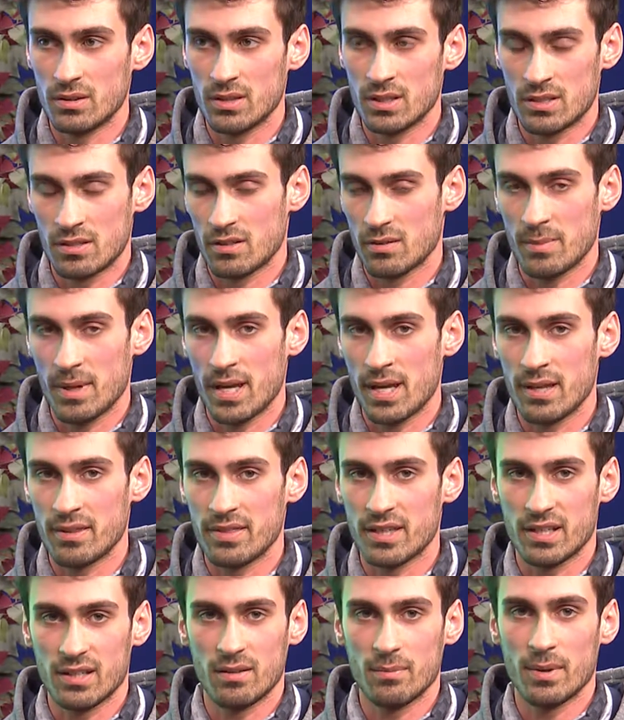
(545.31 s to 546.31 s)
It's hurting my head
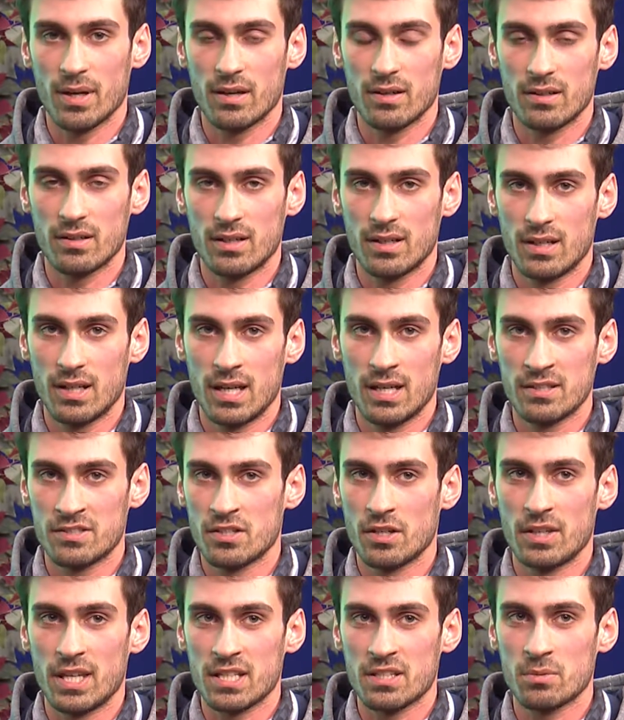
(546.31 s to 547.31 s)
thinking about it. And
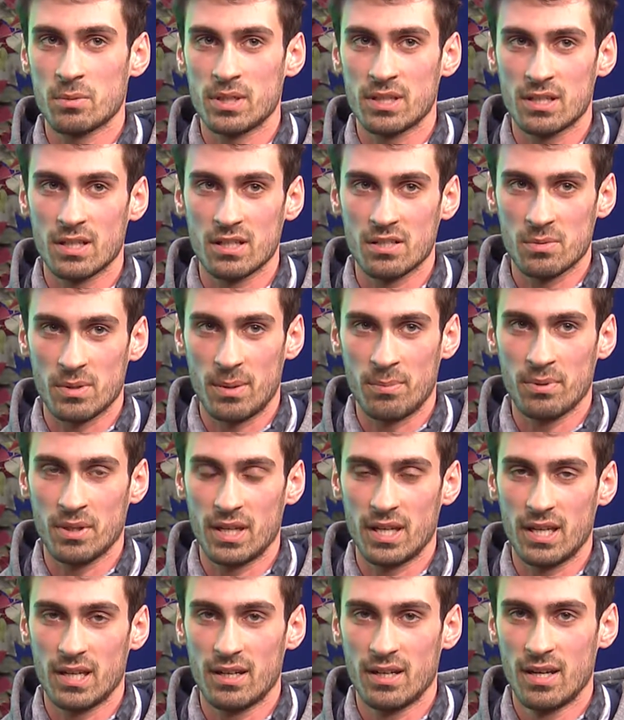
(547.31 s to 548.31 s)
so that's what it does when I
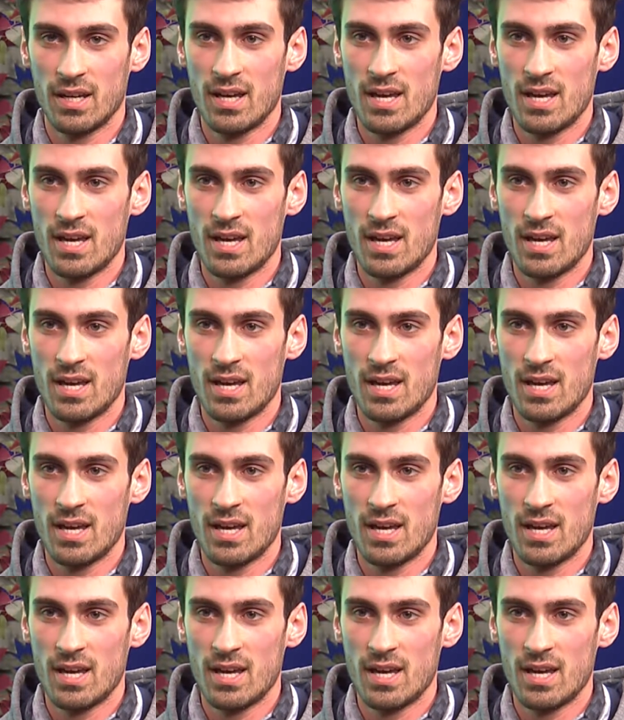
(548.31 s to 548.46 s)
play it.